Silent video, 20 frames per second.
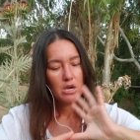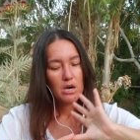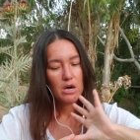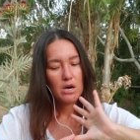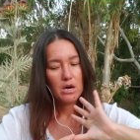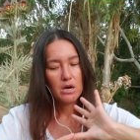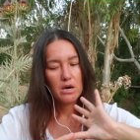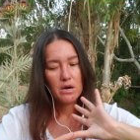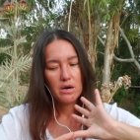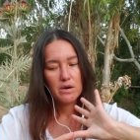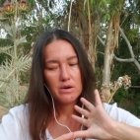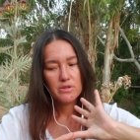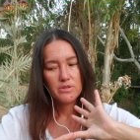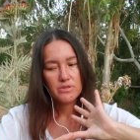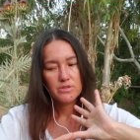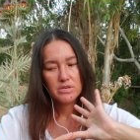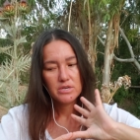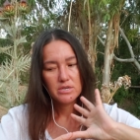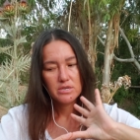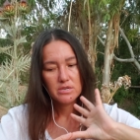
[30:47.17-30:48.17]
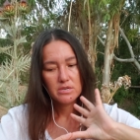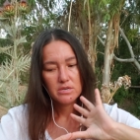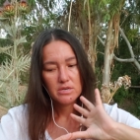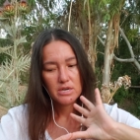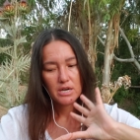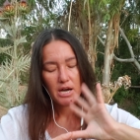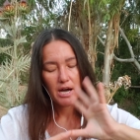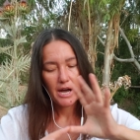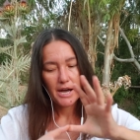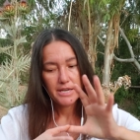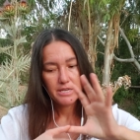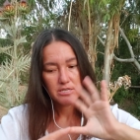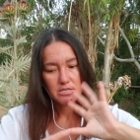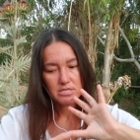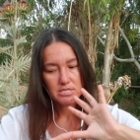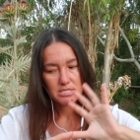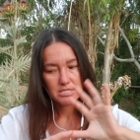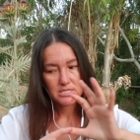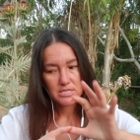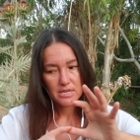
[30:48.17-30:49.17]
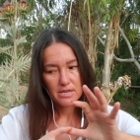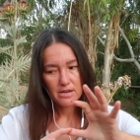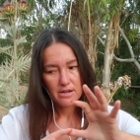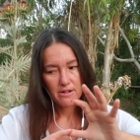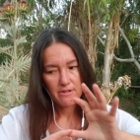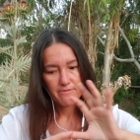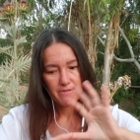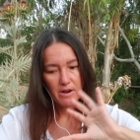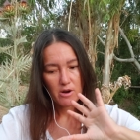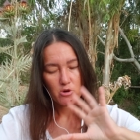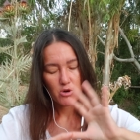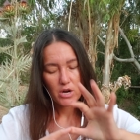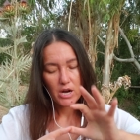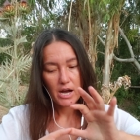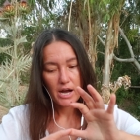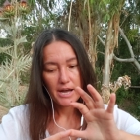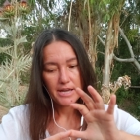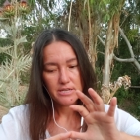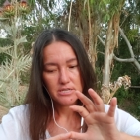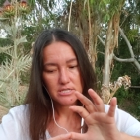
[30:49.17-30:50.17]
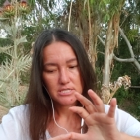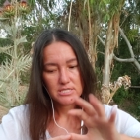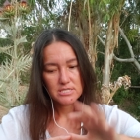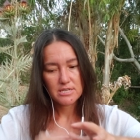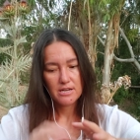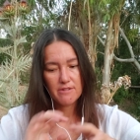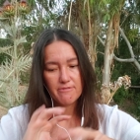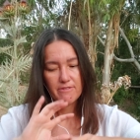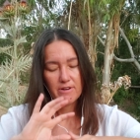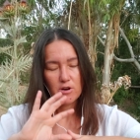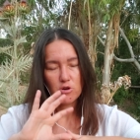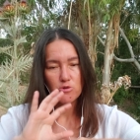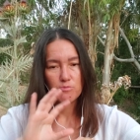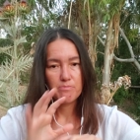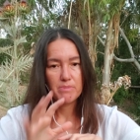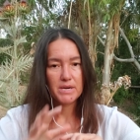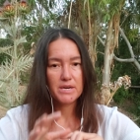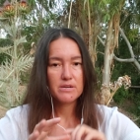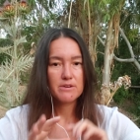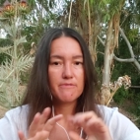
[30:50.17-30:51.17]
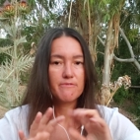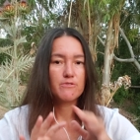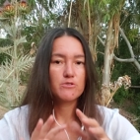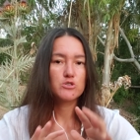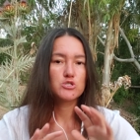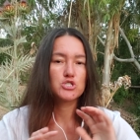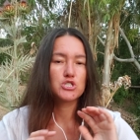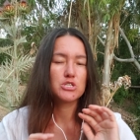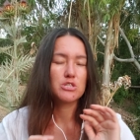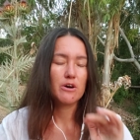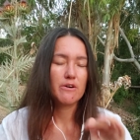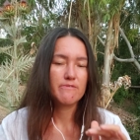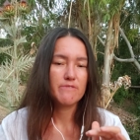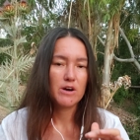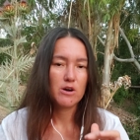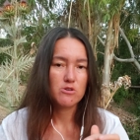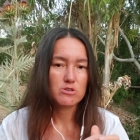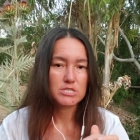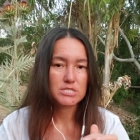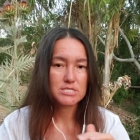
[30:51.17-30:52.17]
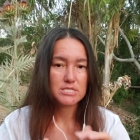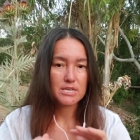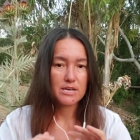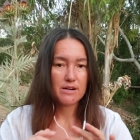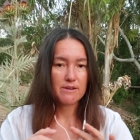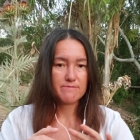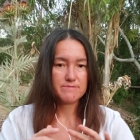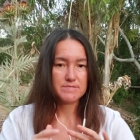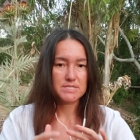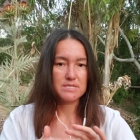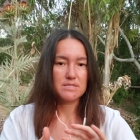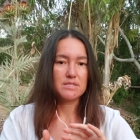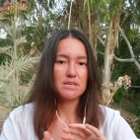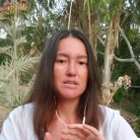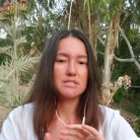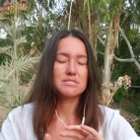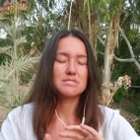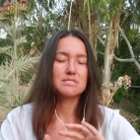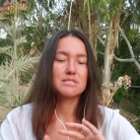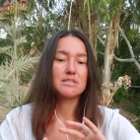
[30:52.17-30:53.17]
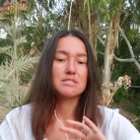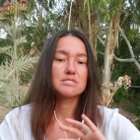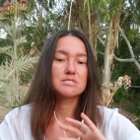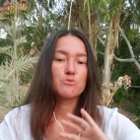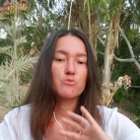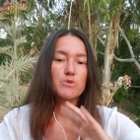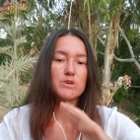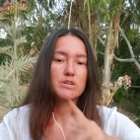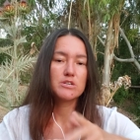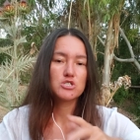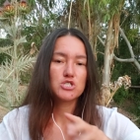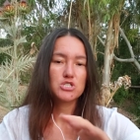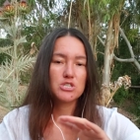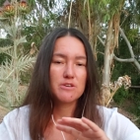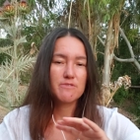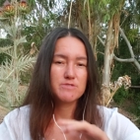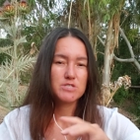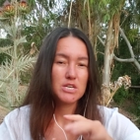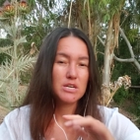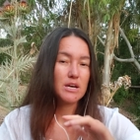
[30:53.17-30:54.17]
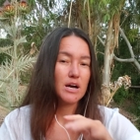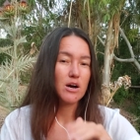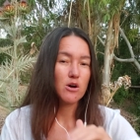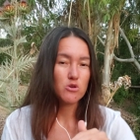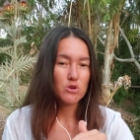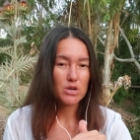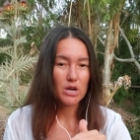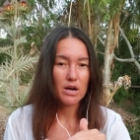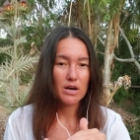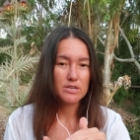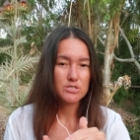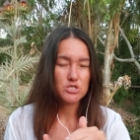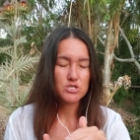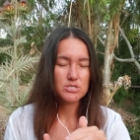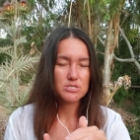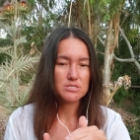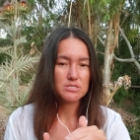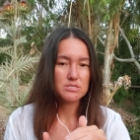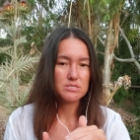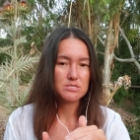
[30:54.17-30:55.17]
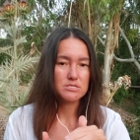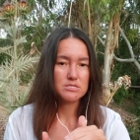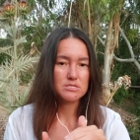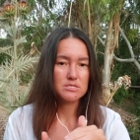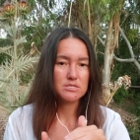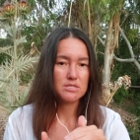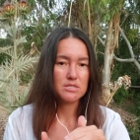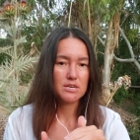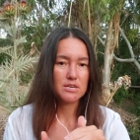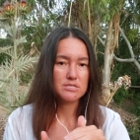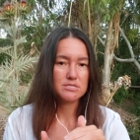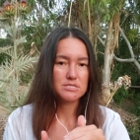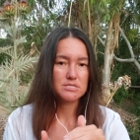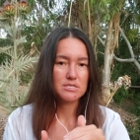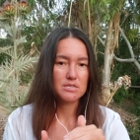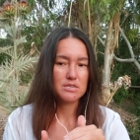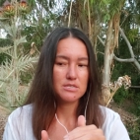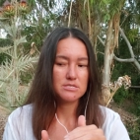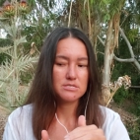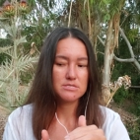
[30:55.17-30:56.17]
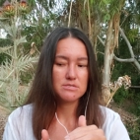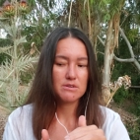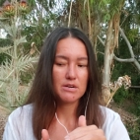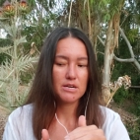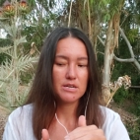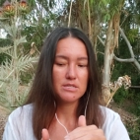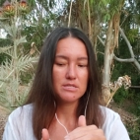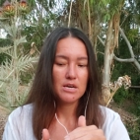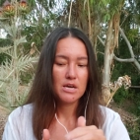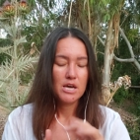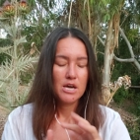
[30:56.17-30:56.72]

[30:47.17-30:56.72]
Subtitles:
the higher self, our better version of ourselves, in that sense, we are shifting our consciousness, in that sense, right?